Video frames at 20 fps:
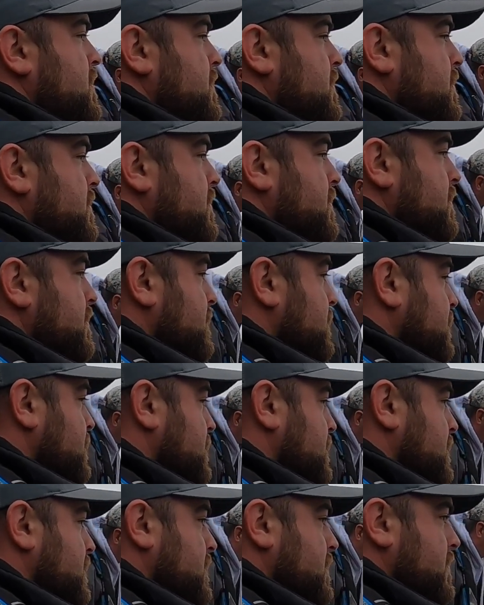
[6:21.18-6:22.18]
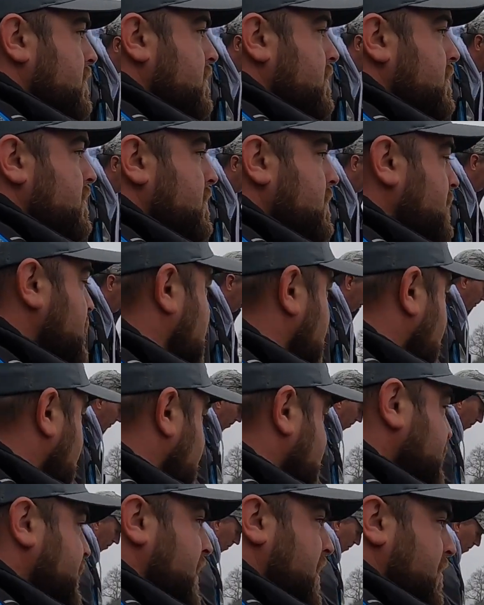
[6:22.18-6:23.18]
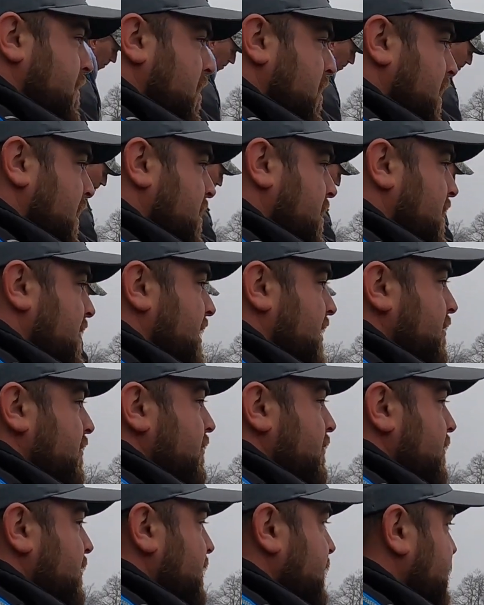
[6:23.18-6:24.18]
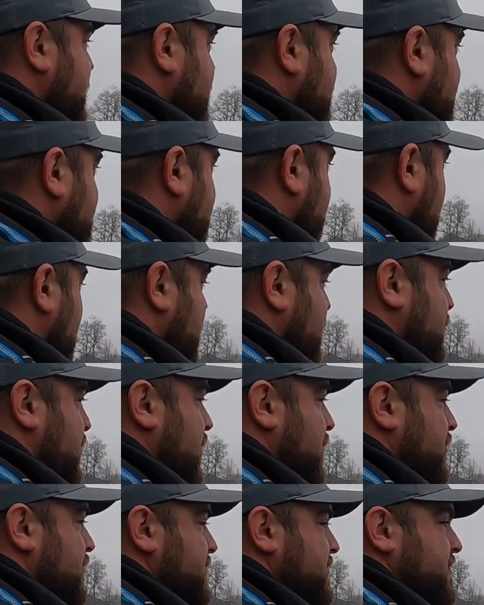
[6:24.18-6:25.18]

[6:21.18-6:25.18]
Mm-hmm. That last rainbow I caught had a really bright purple